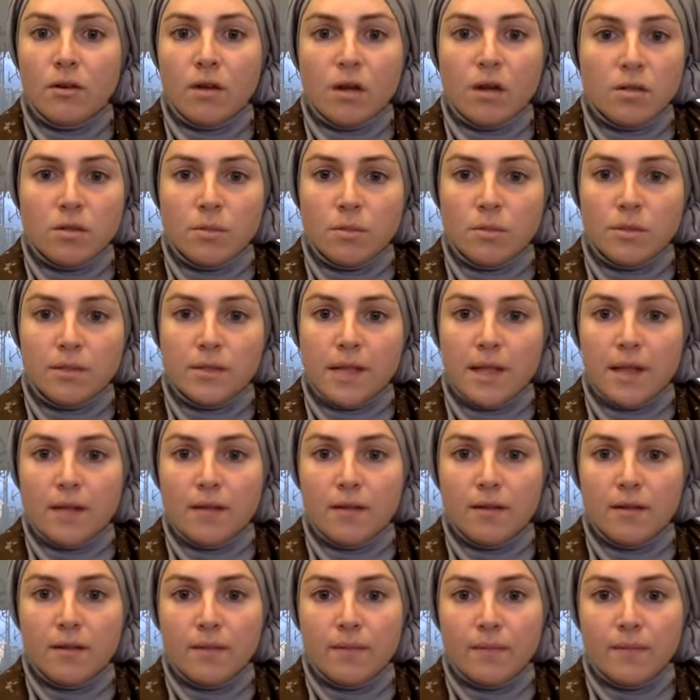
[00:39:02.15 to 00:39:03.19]
100%.
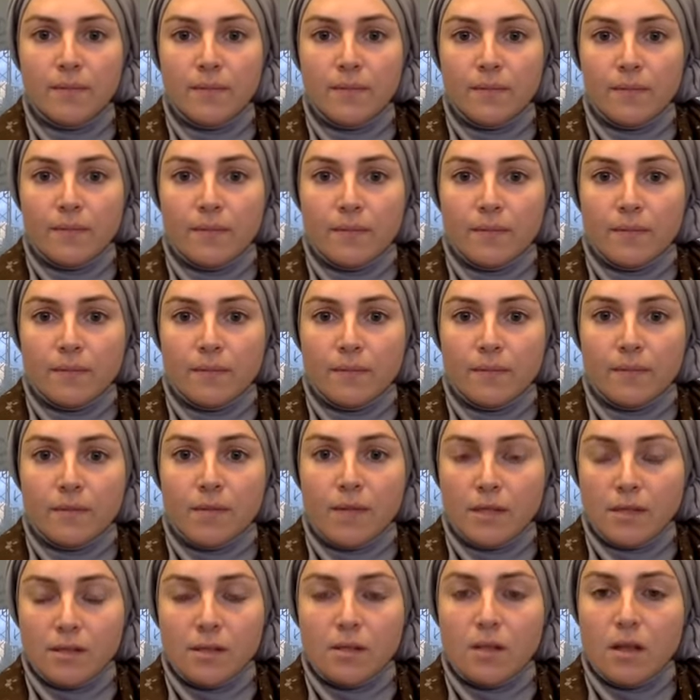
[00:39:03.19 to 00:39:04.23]

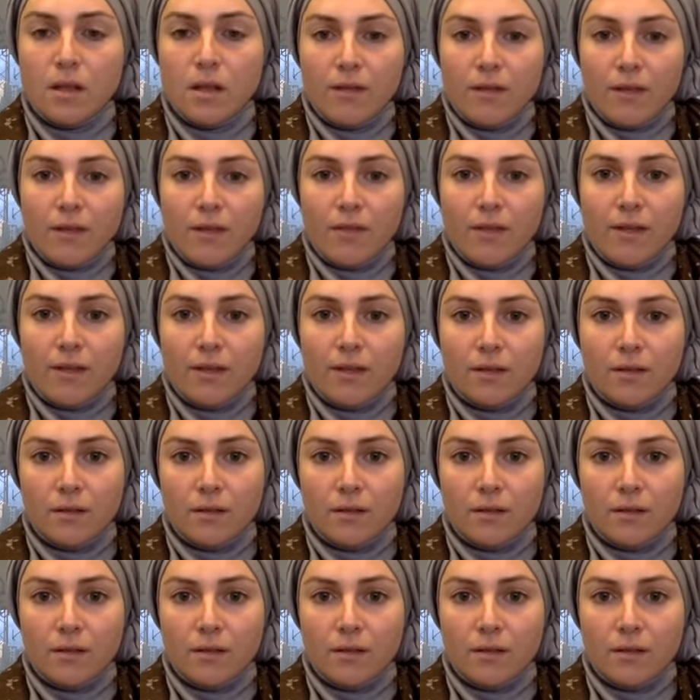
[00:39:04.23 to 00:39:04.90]
That's a lot of giving.